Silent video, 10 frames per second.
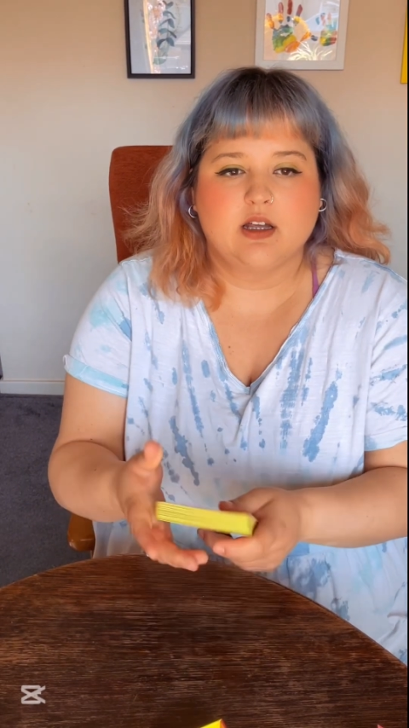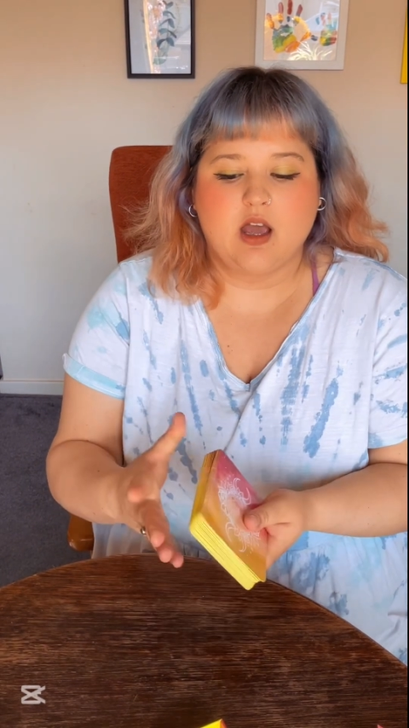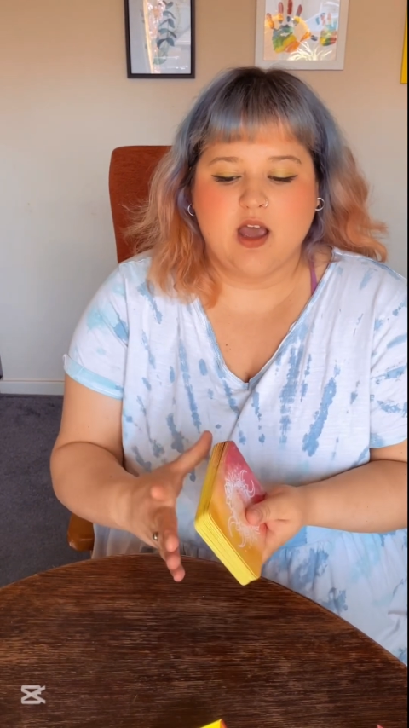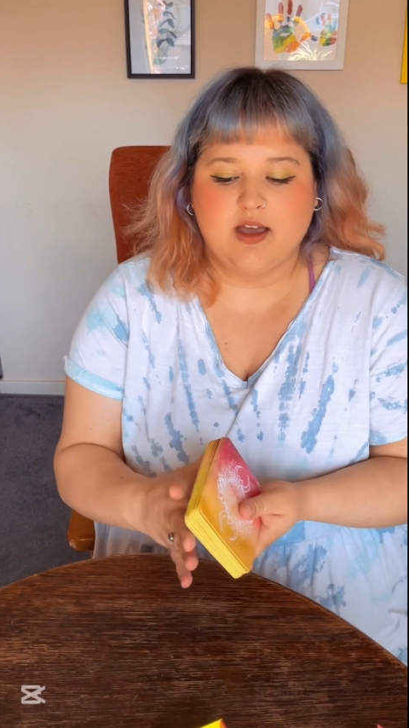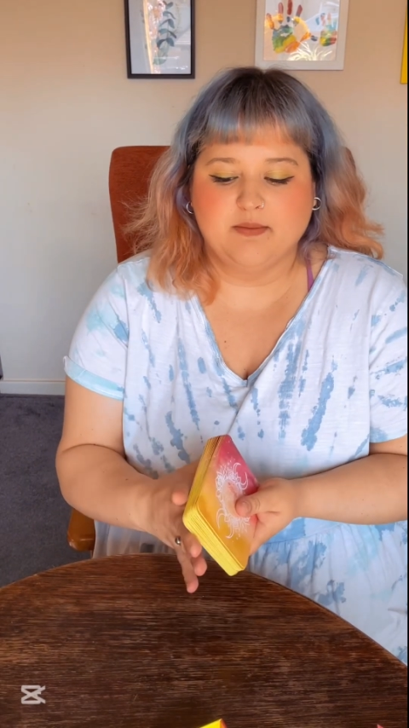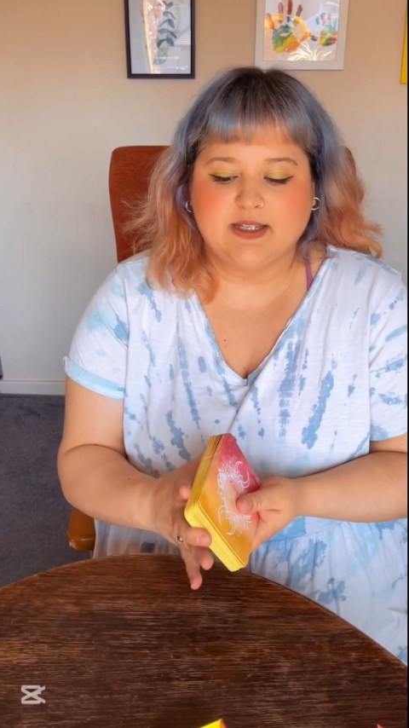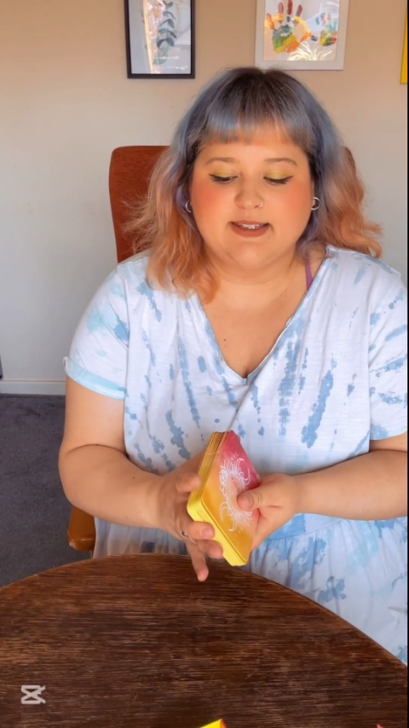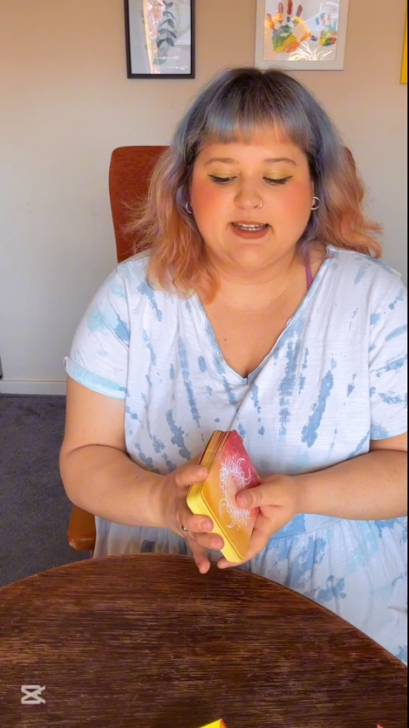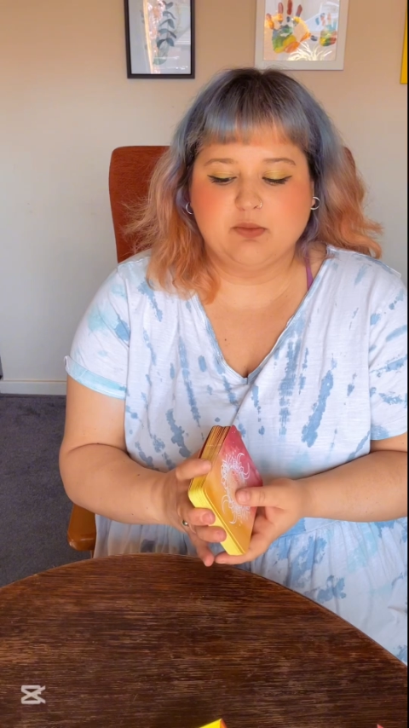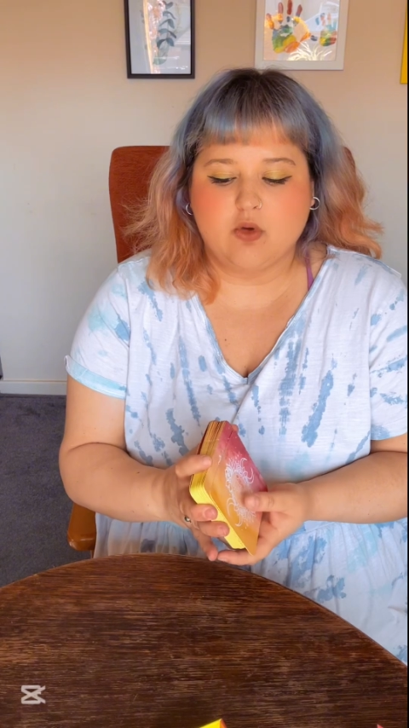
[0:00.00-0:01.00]
to
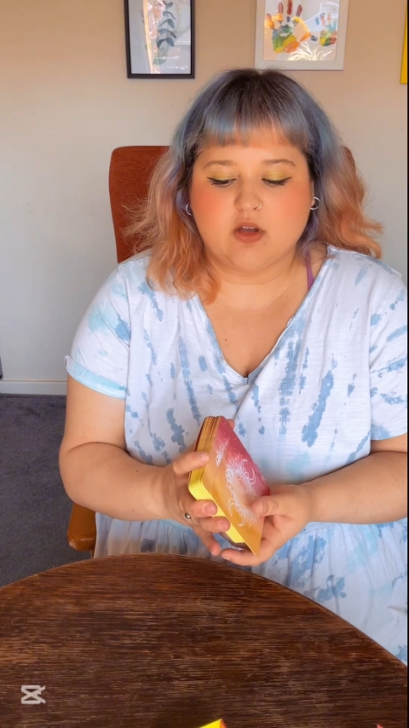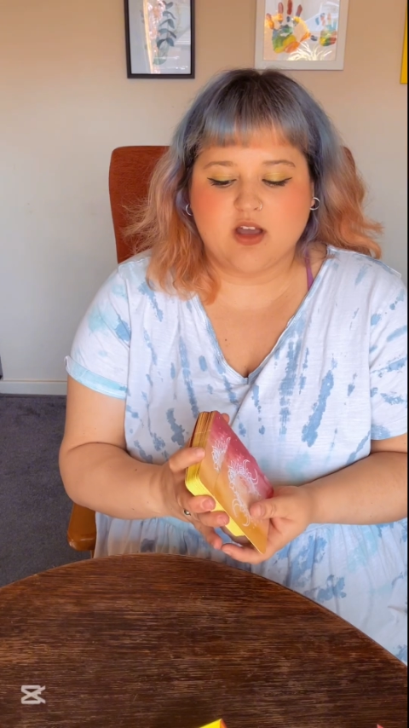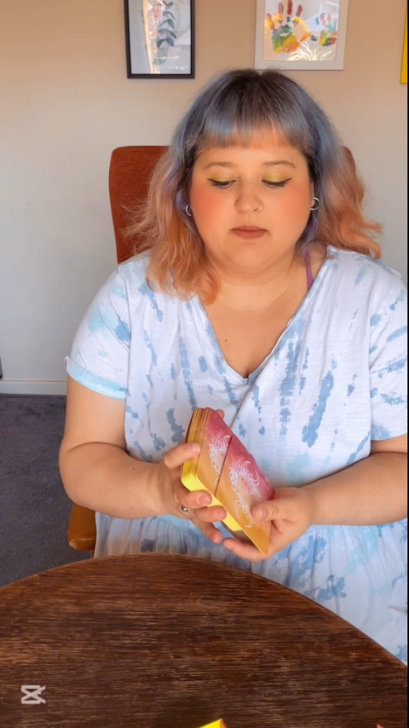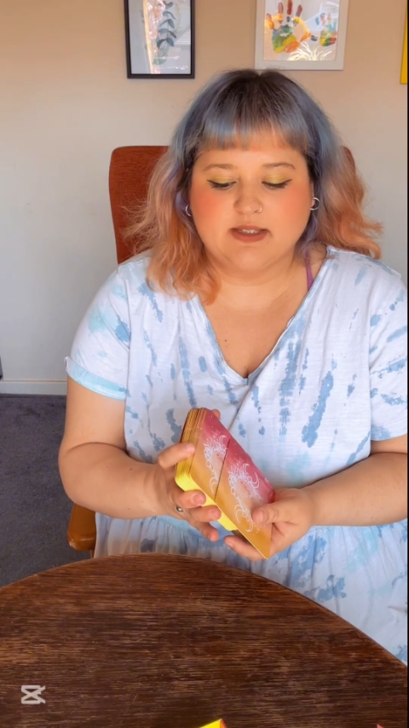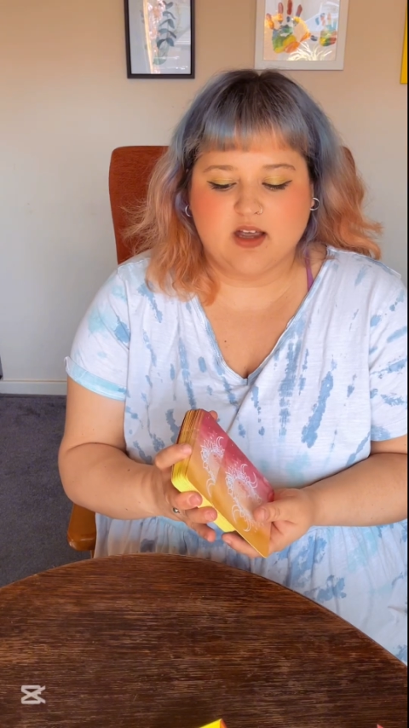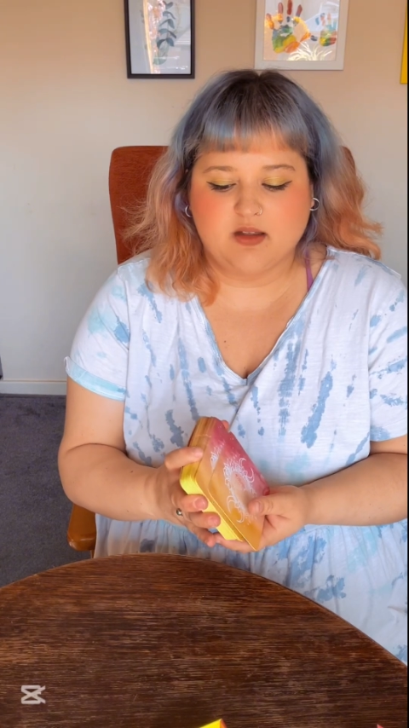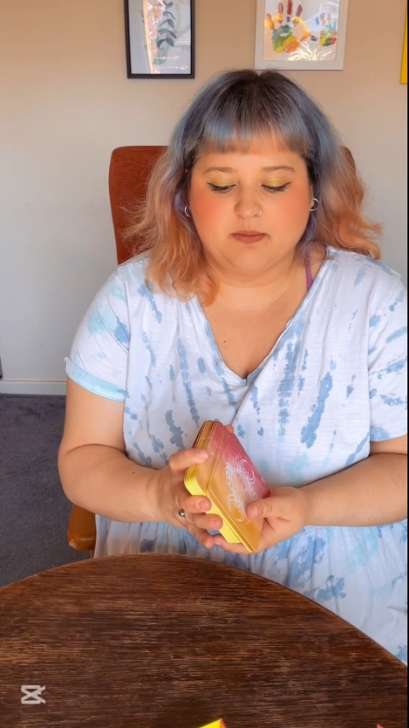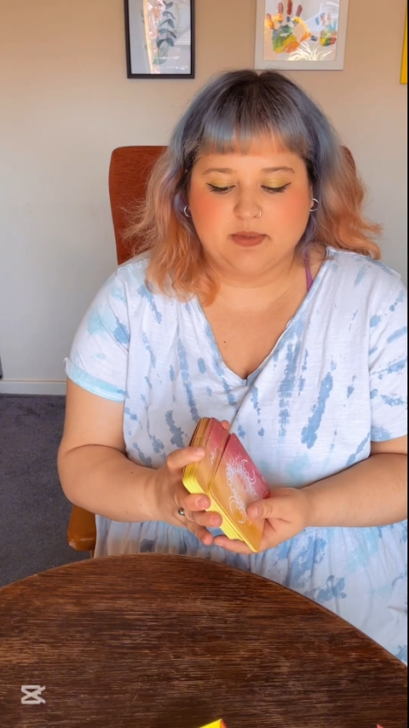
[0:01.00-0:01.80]
see what comes up